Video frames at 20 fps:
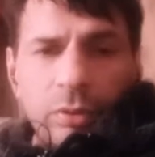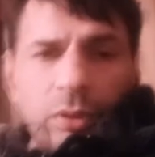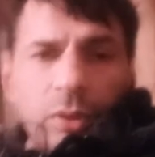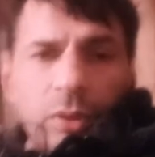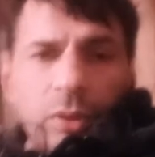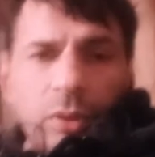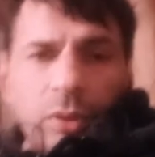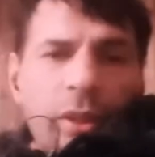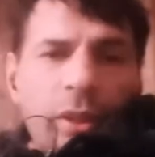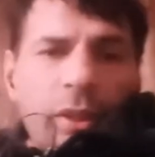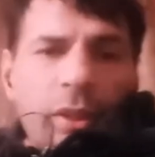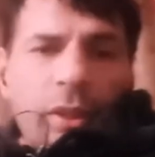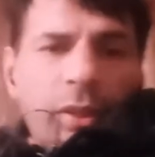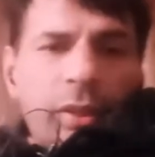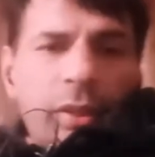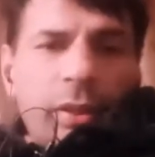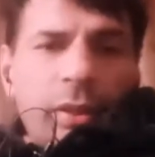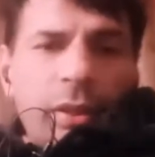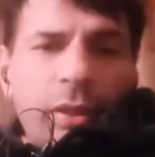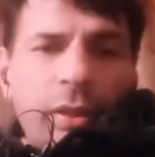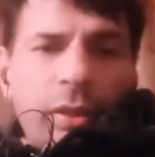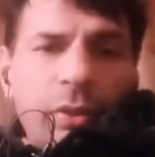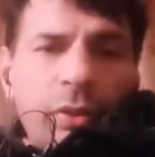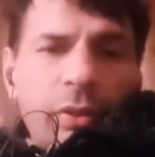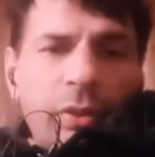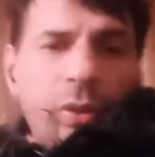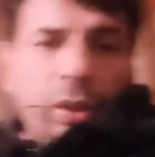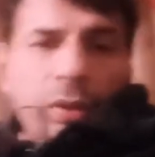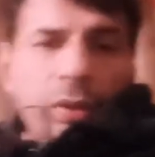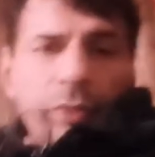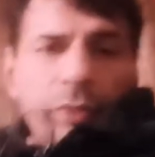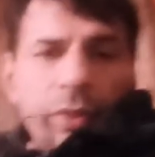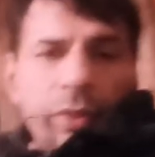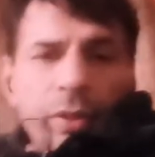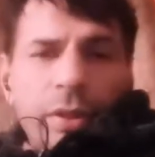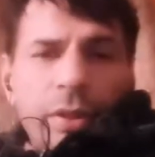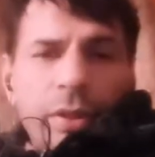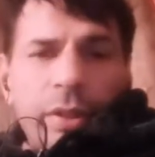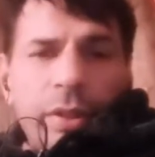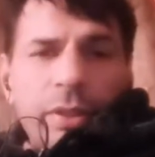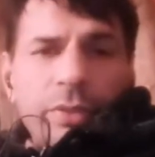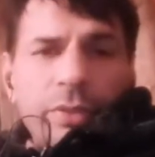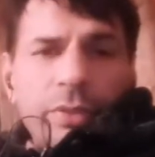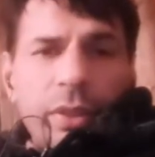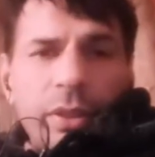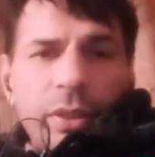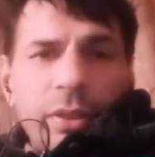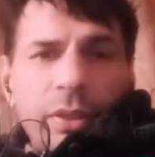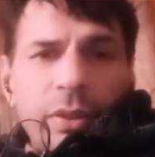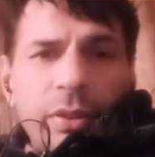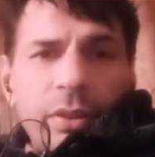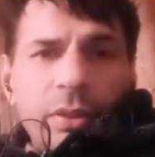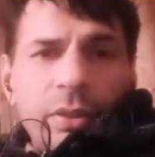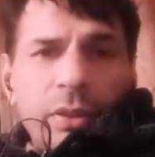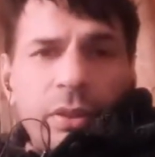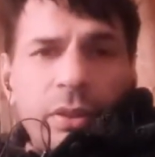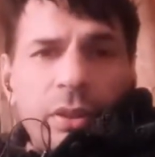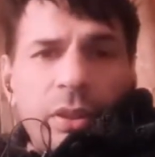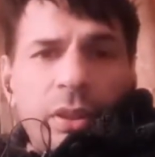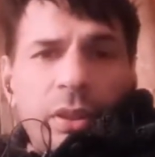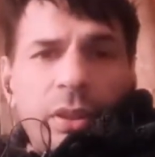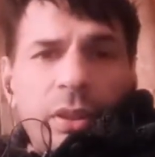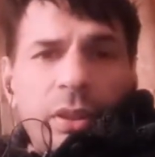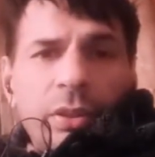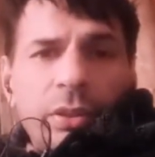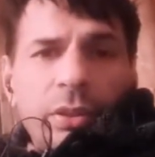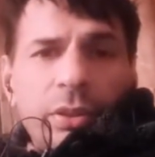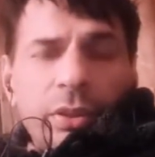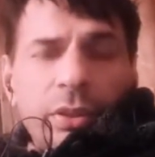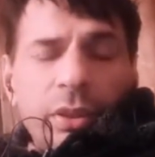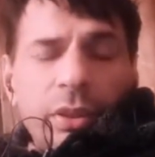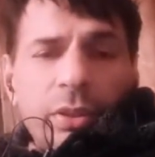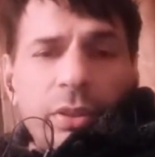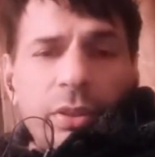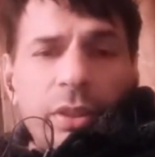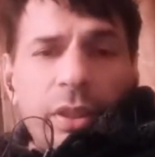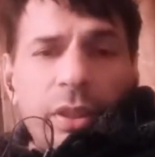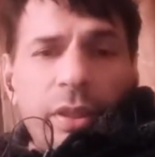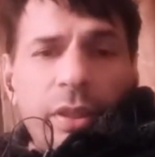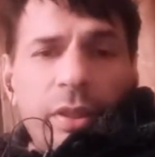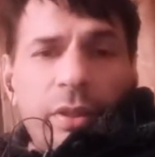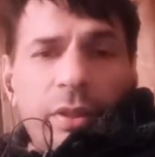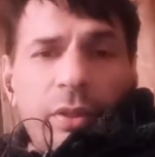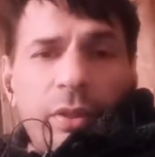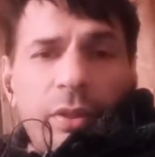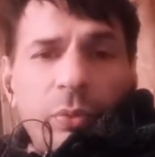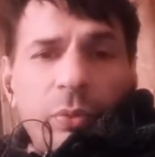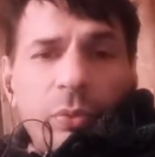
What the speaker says: Catherine know everything. That's why she sent 2